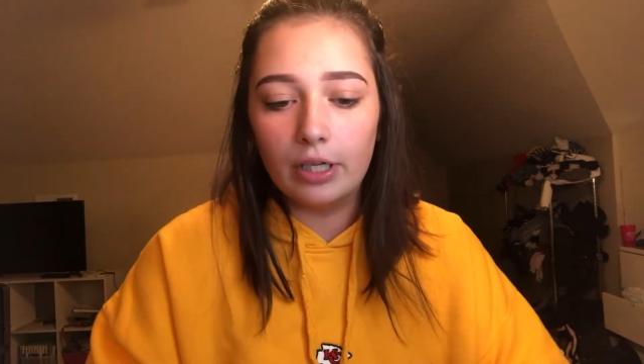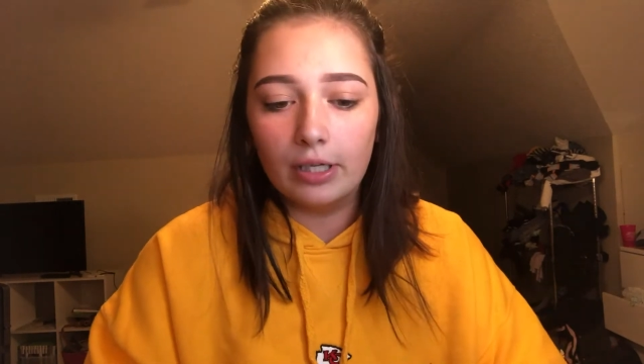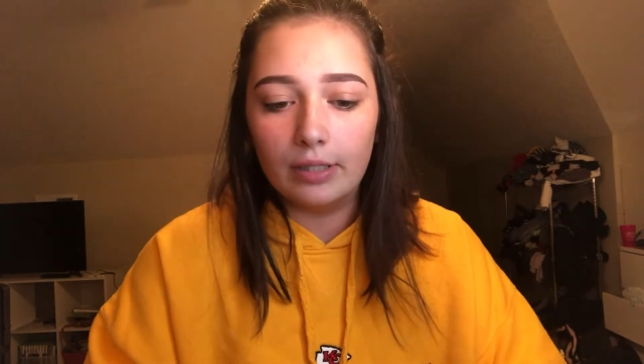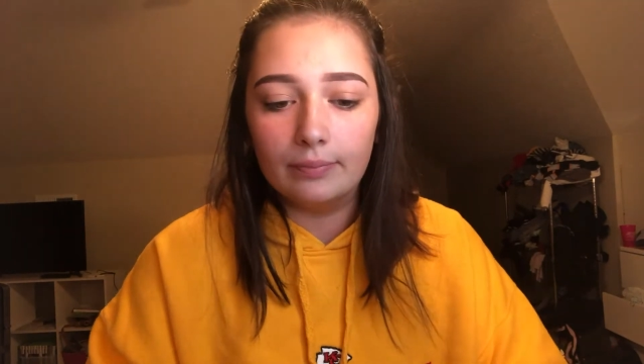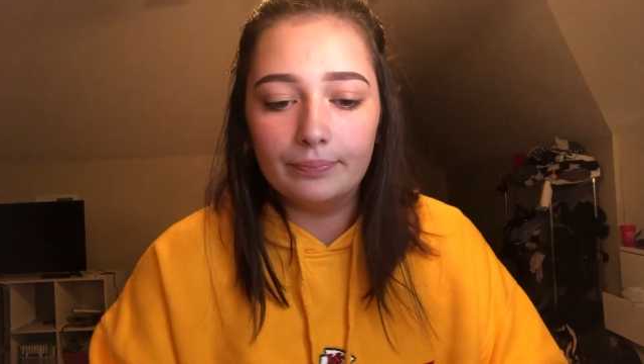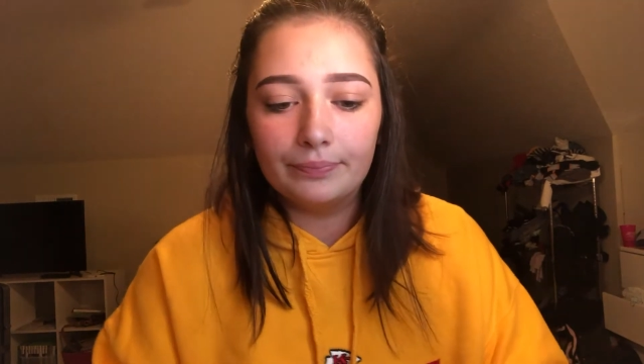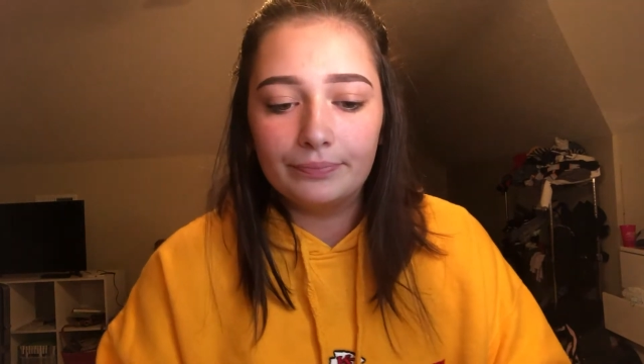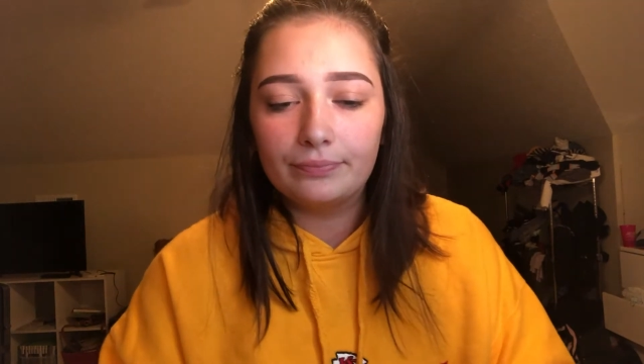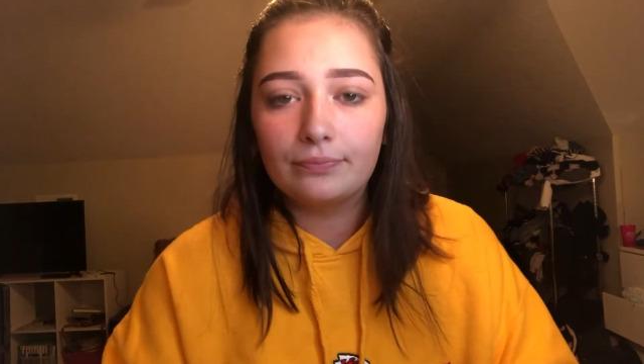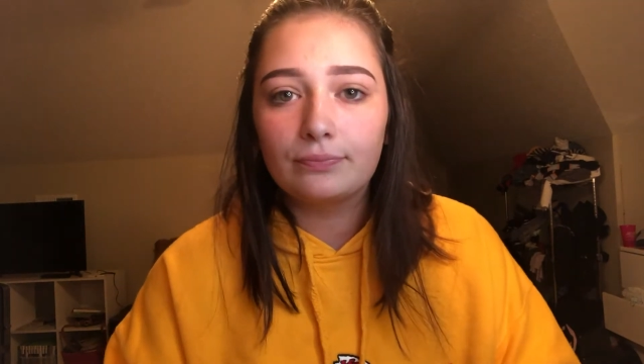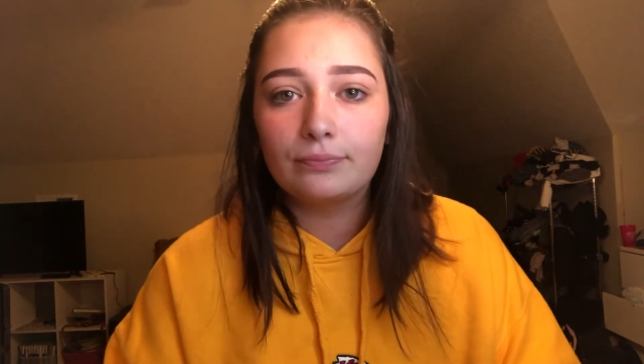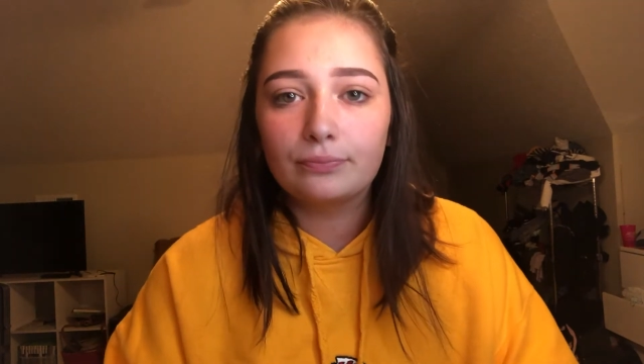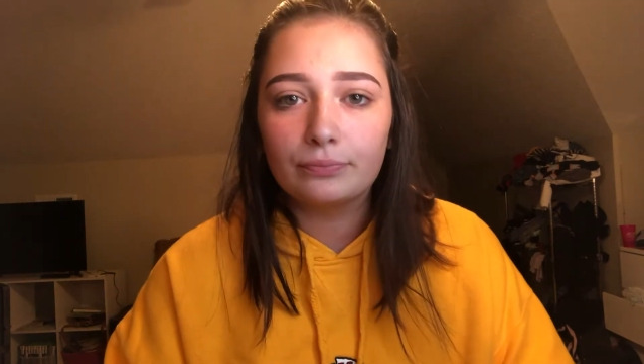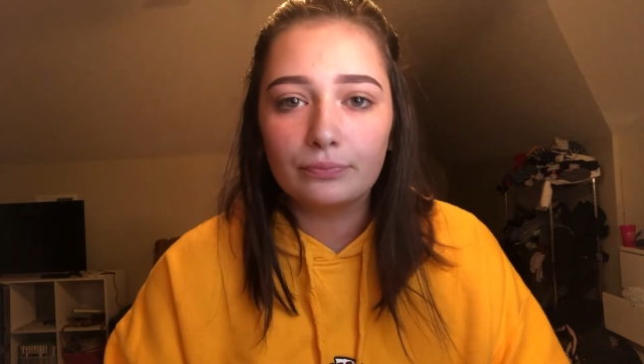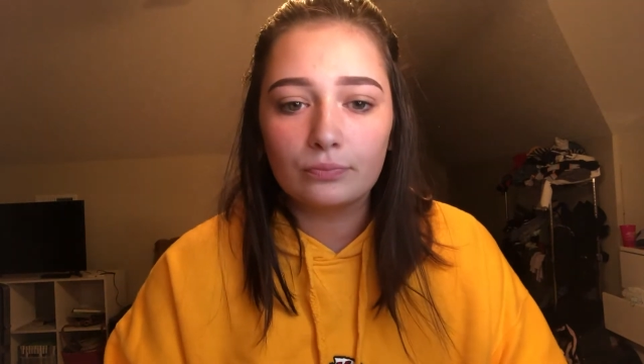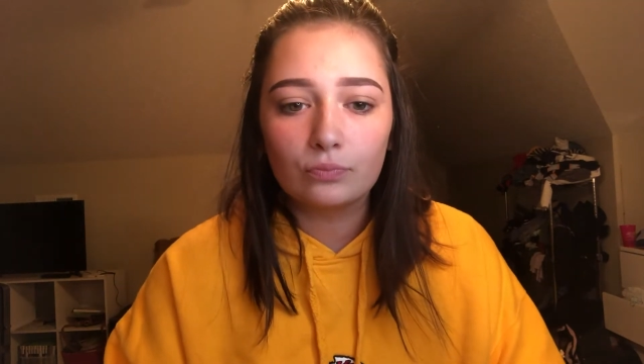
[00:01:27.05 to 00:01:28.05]
good.
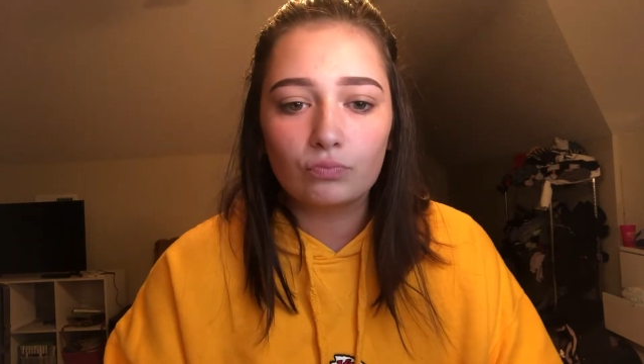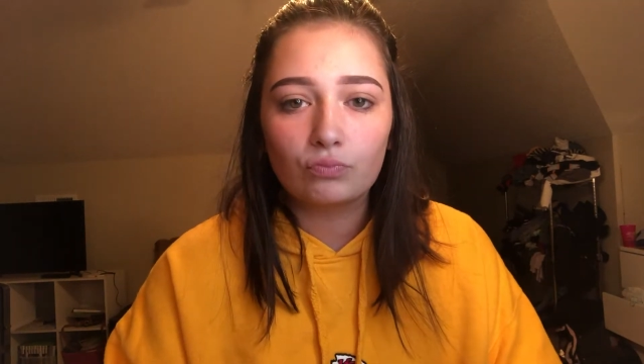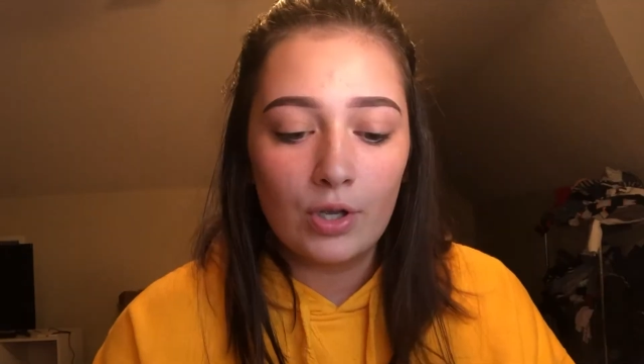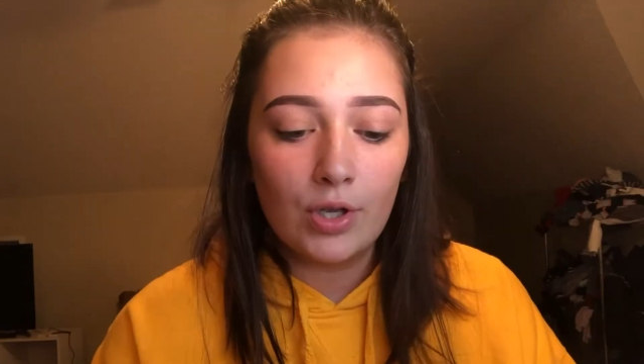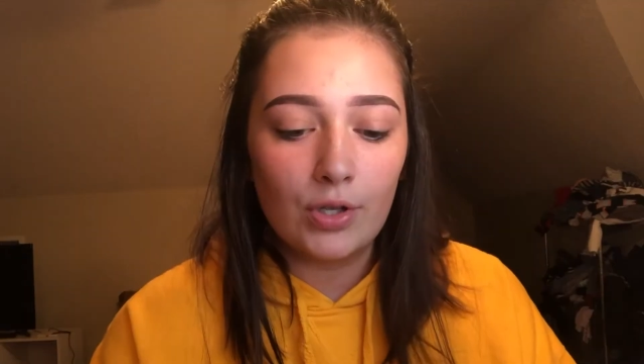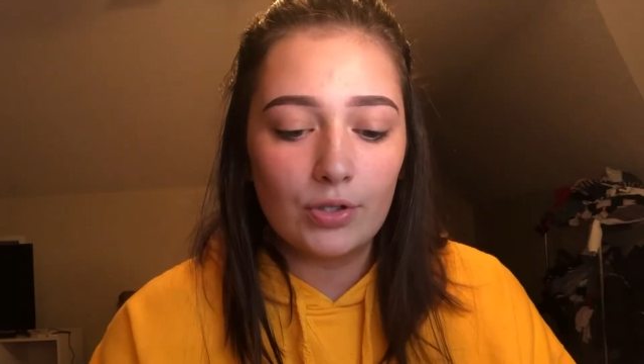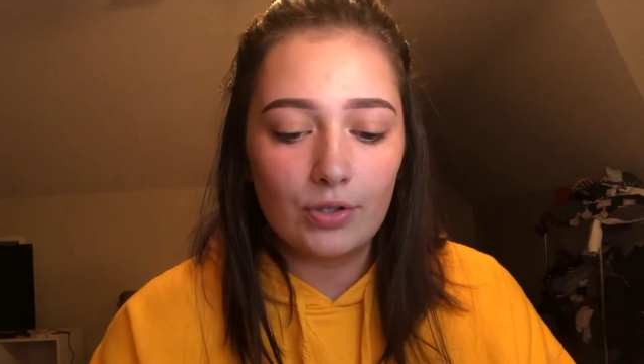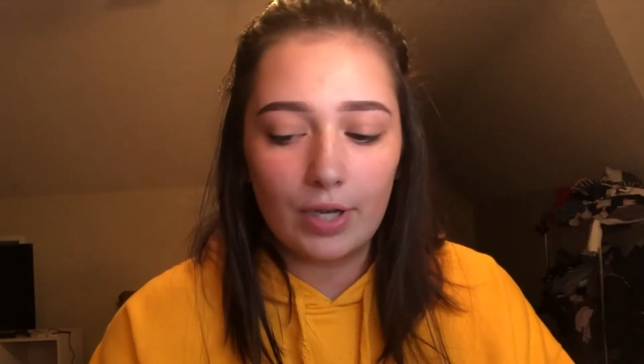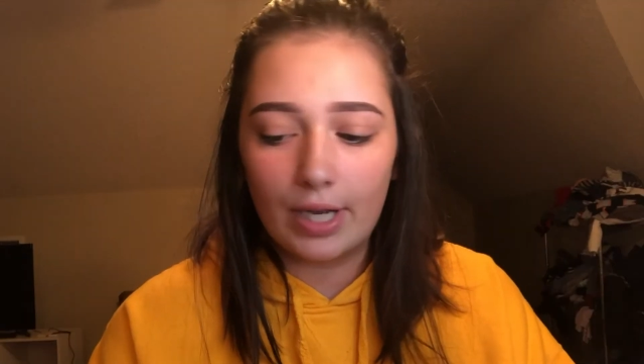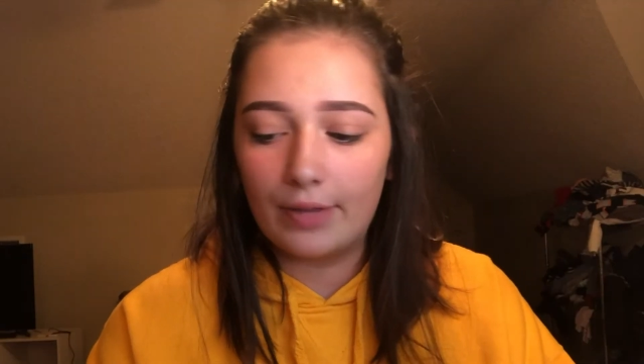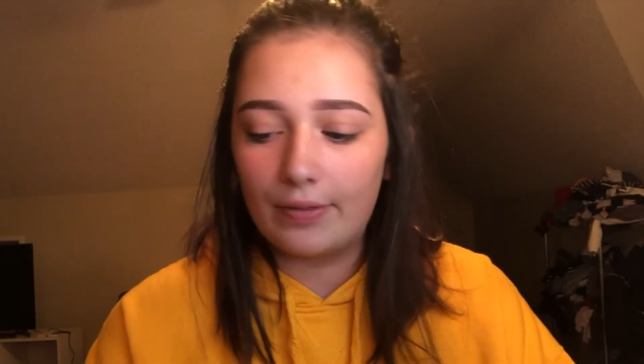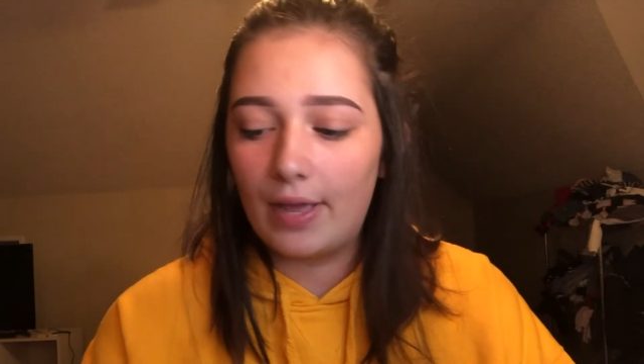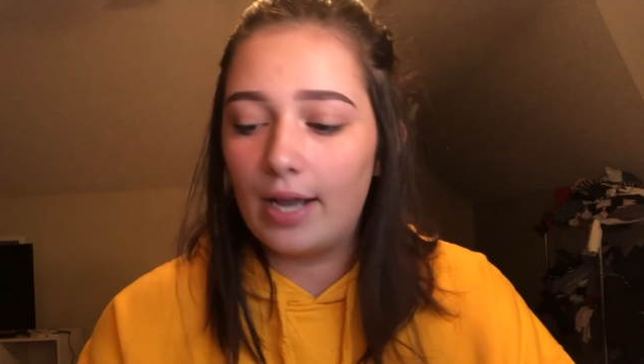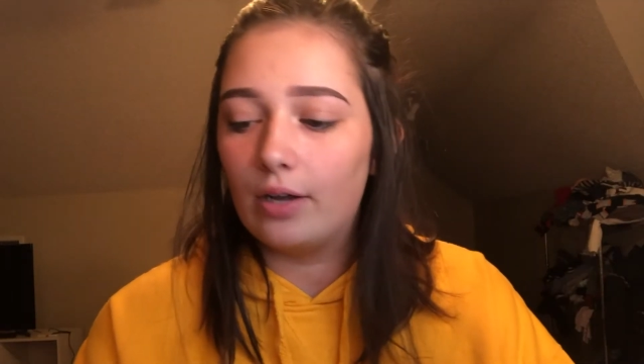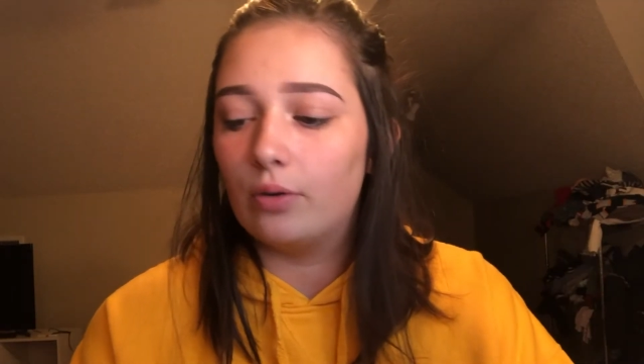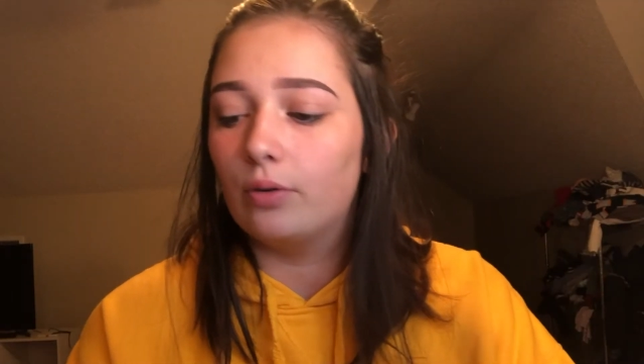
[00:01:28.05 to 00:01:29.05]
So I got
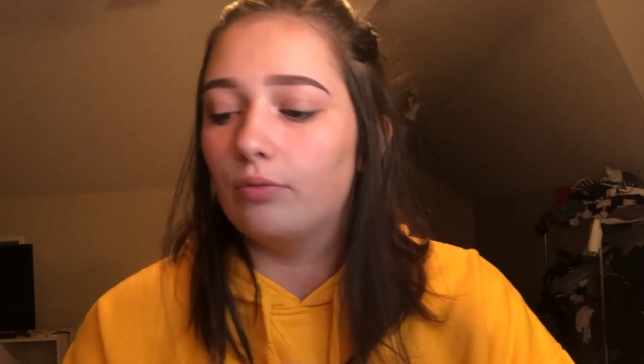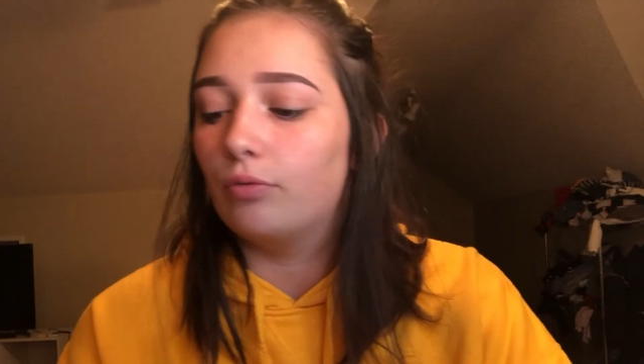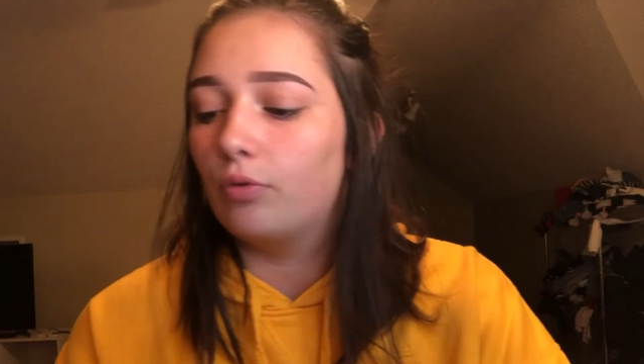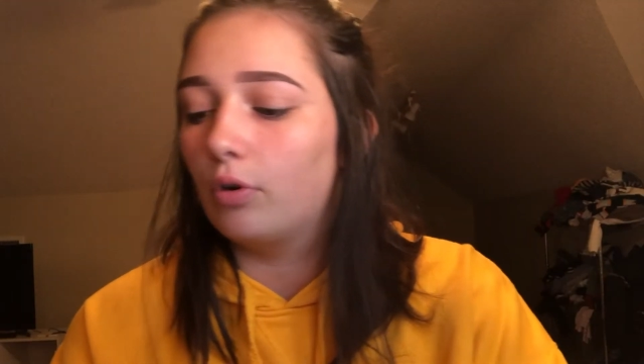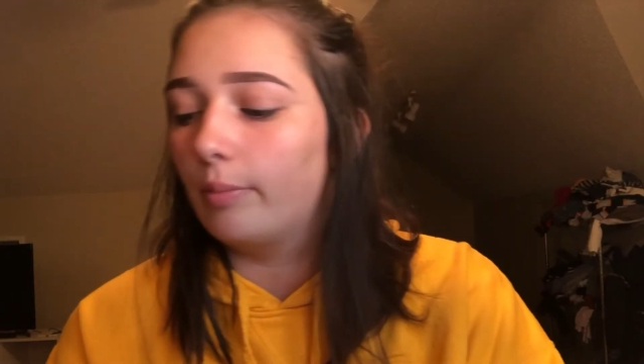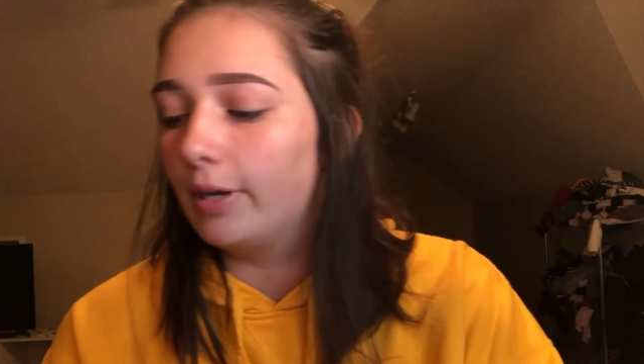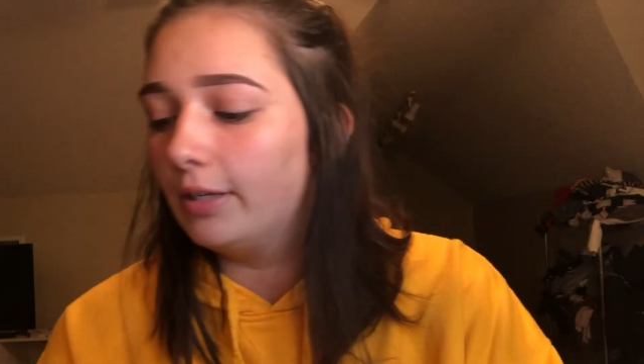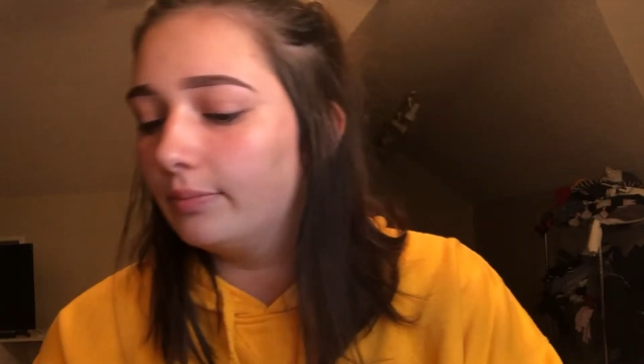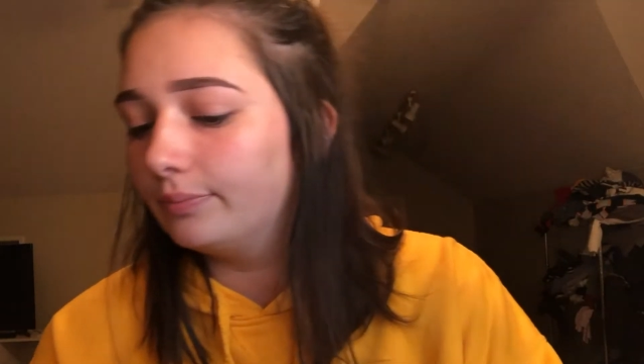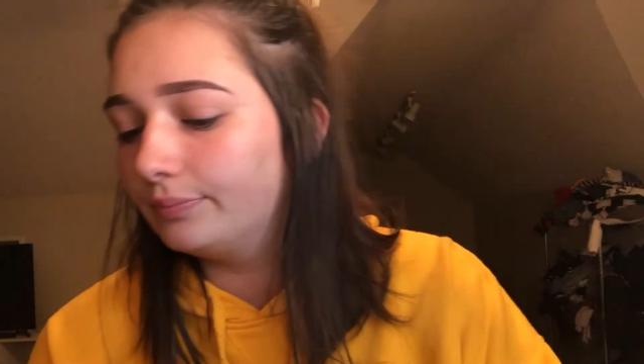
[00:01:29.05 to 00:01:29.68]
that going for me.